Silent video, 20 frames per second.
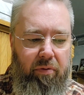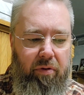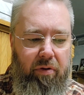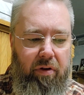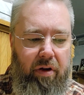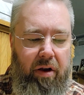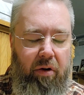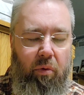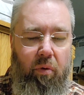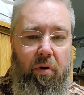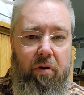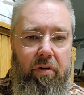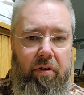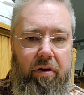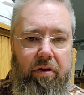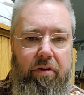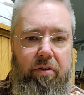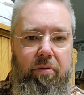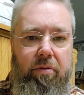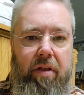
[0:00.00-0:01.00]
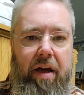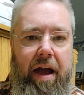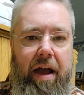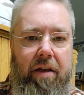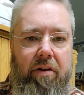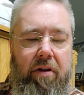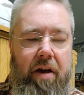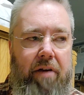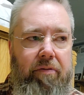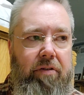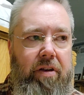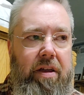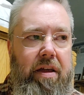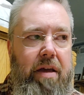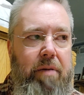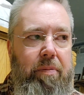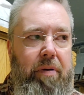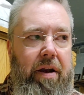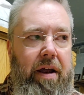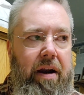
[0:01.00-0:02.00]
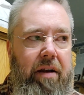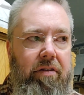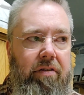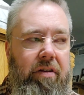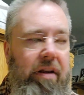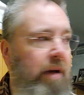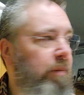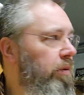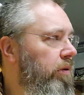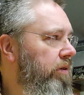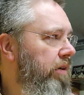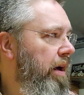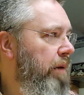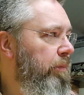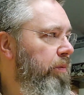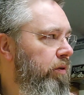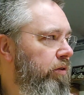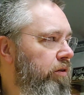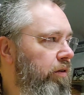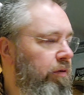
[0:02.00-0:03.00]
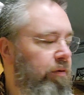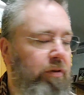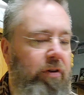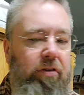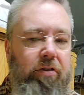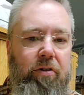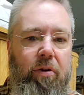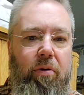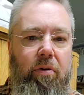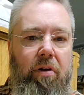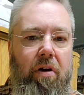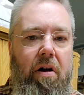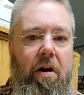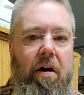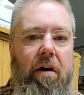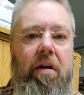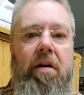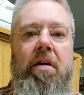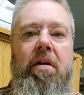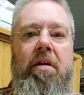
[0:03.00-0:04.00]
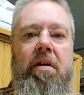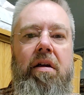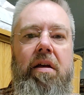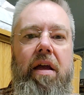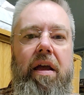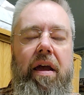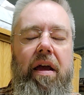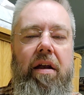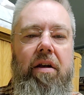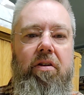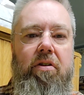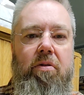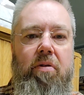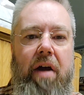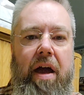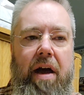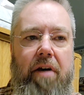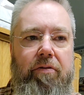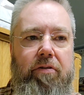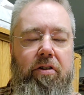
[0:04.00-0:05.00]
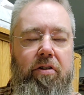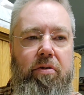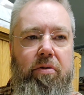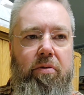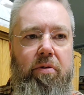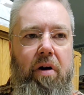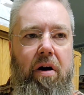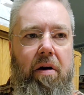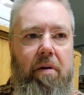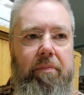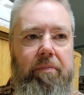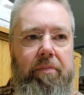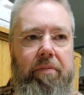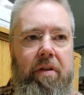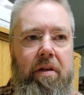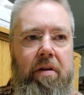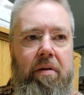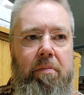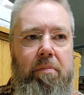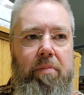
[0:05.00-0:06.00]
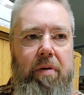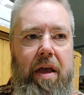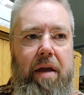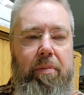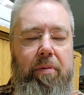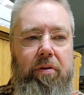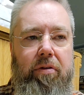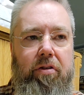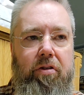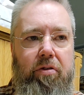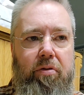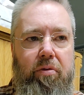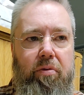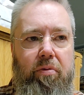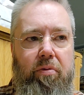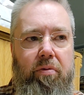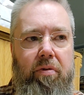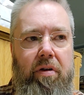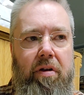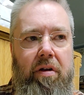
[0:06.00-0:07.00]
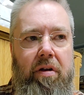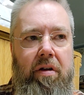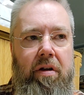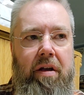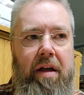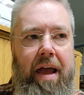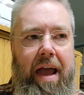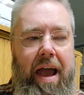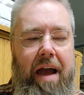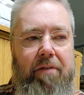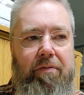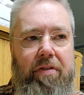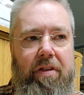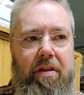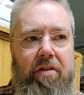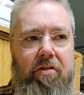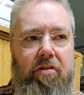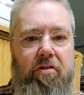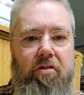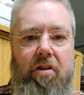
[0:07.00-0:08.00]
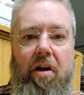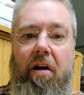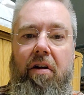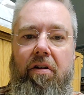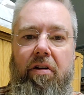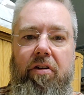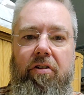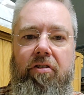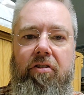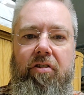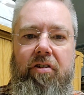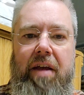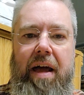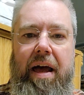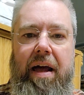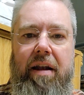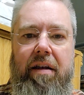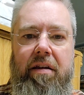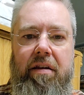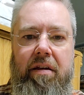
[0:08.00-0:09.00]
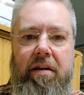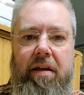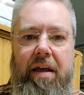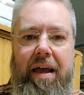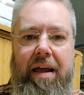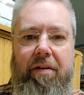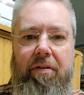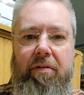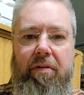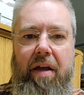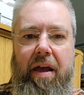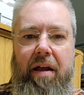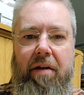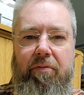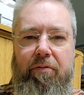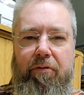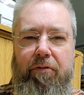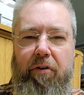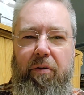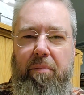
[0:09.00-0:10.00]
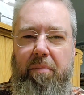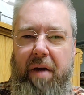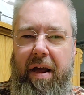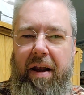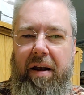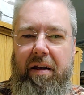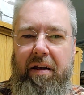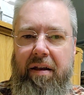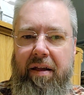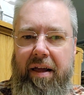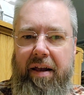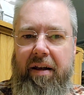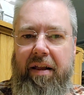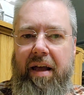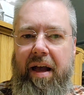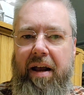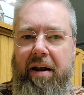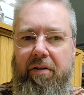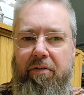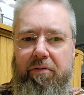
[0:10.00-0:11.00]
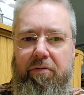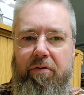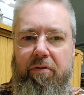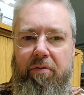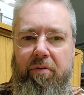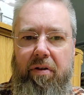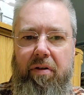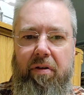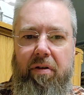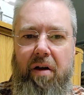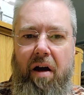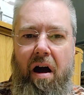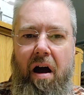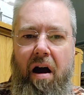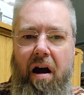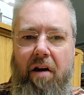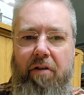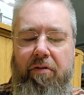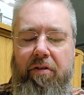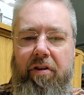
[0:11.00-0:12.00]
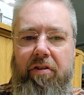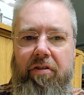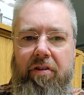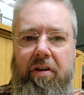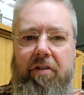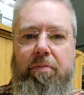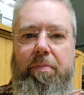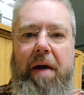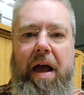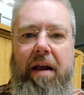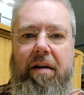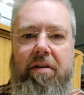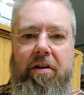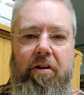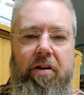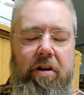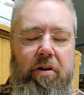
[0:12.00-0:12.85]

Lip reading: in order to do that, you have to keep it at a stable temperature for so long, and you have to be able to have this starter set and ferment and kind of harvest this bacteria